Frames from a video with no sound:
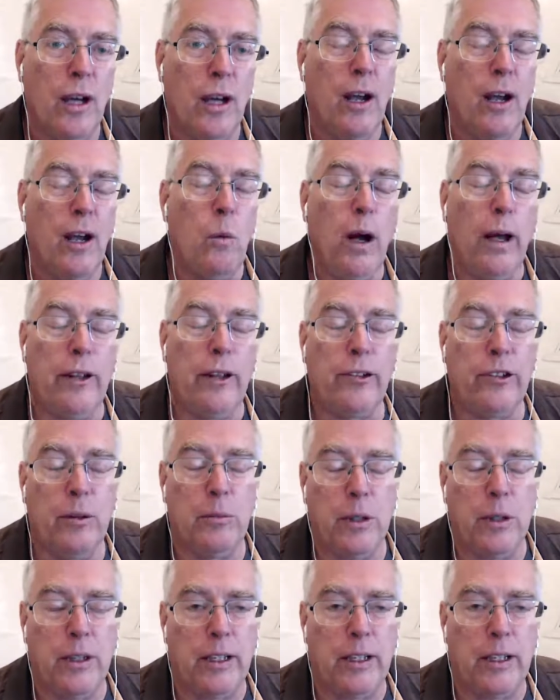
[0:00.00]
why
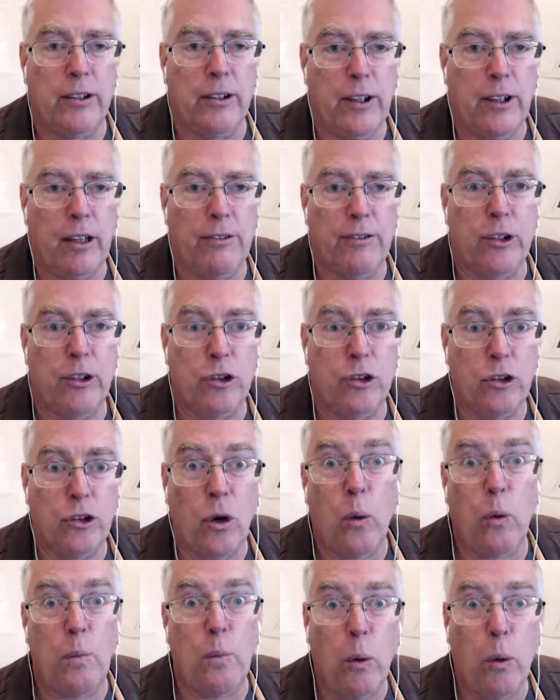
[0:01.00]
someone like yourself is
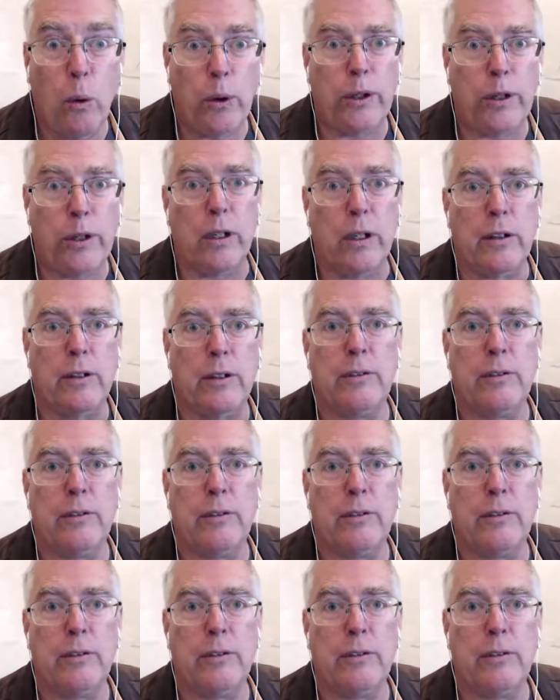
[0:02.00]
so important.